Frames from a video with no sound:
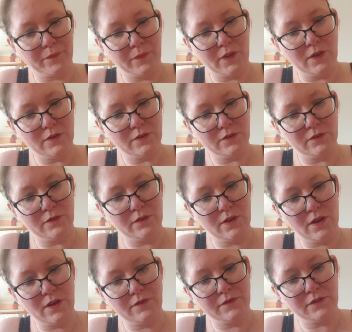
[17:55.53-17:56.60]
Use your
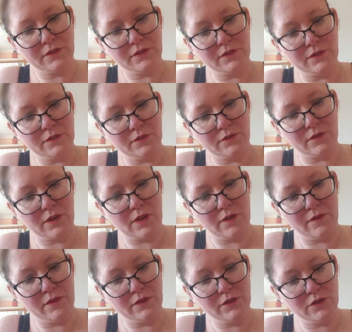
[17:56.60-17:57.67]
knife just to sort of go
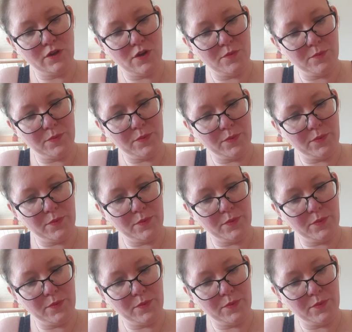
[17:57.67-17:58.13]
over the top.